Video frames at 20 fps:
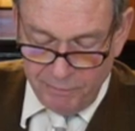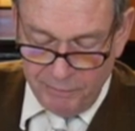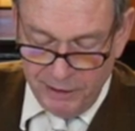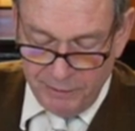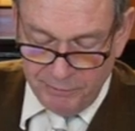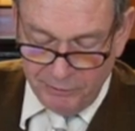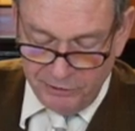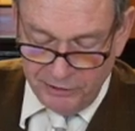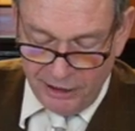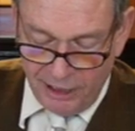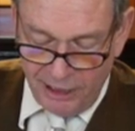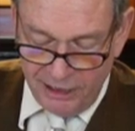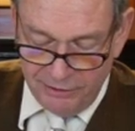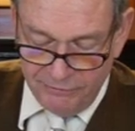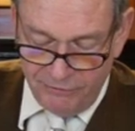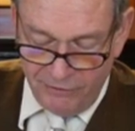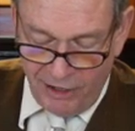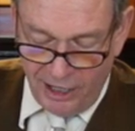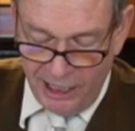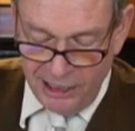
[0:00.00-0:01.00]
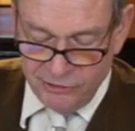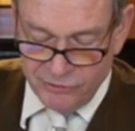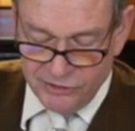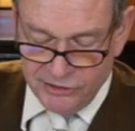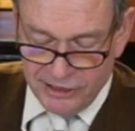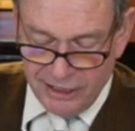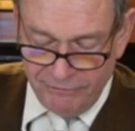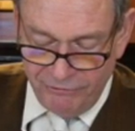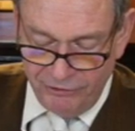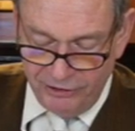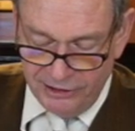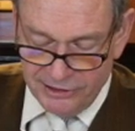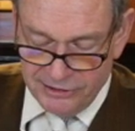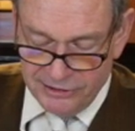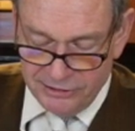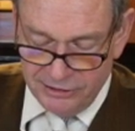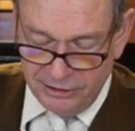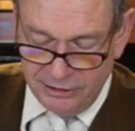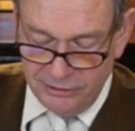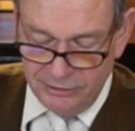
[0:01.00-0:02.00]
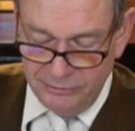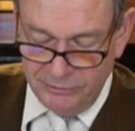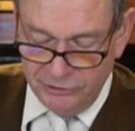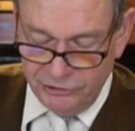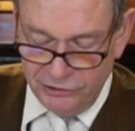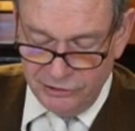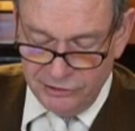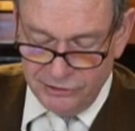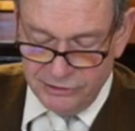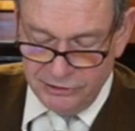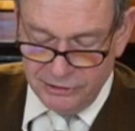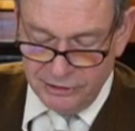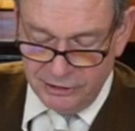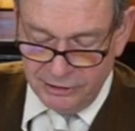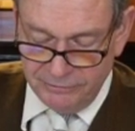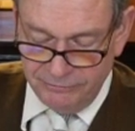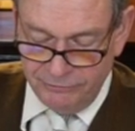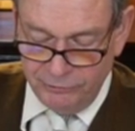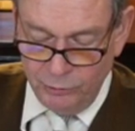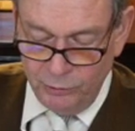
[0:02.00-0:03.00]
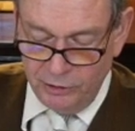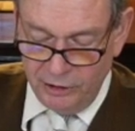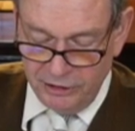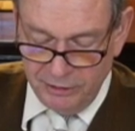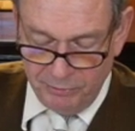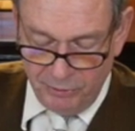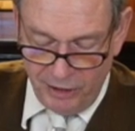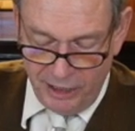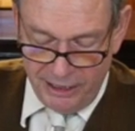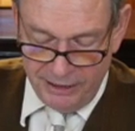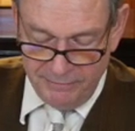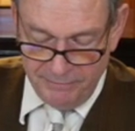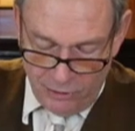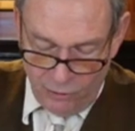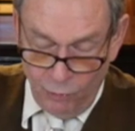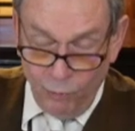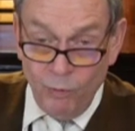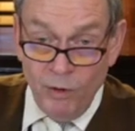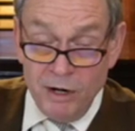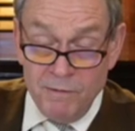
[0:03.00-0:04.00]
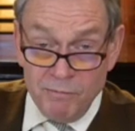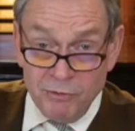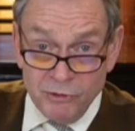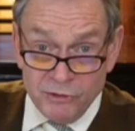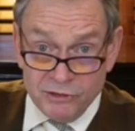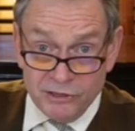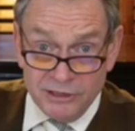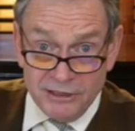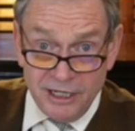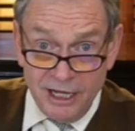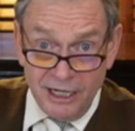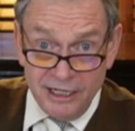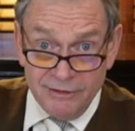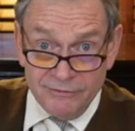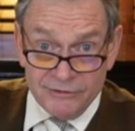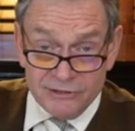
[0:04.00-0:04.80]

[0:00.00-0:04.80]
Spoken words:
people died of hydrocephalus, which is fluid on the brain. 1 person died of